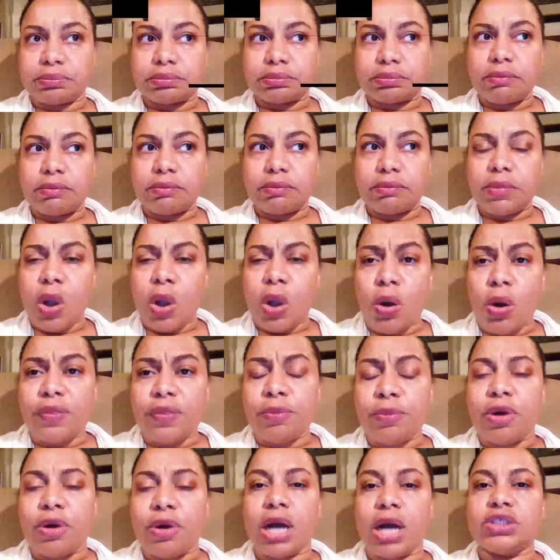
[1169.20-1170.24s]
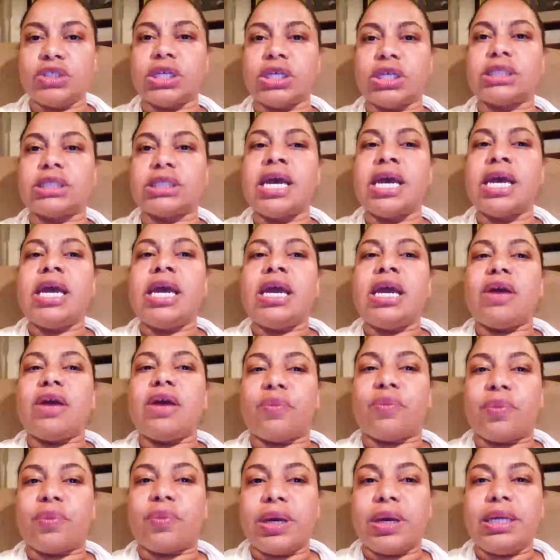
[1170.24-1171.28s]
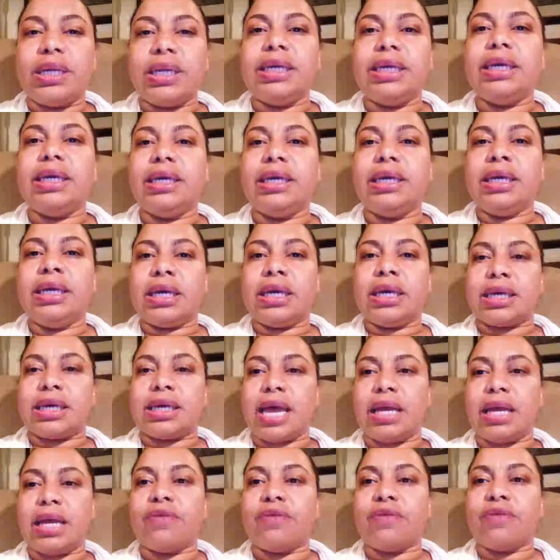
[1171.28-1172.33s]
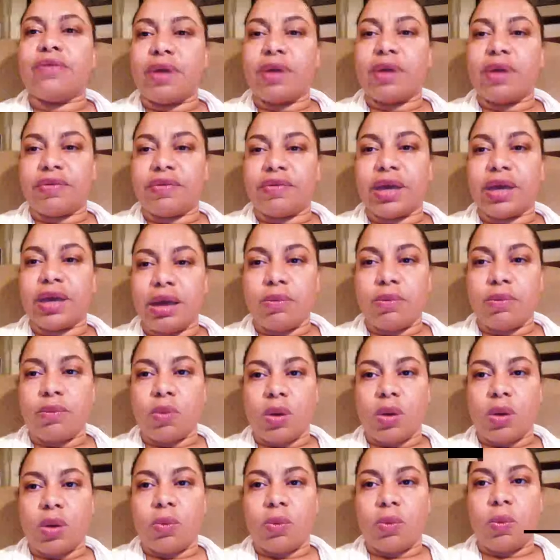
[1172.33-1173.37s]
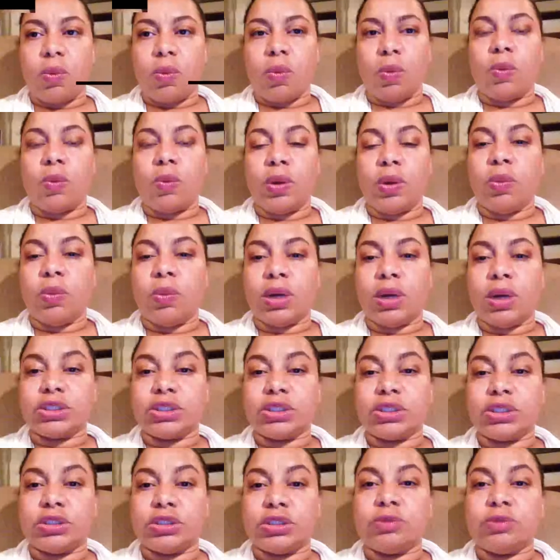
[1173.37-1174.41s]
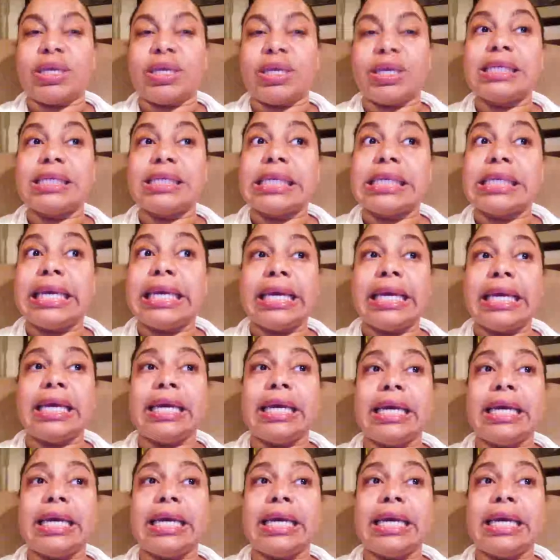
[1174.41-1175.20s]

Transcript: the project and really kind of revving up what we want to do. Because again,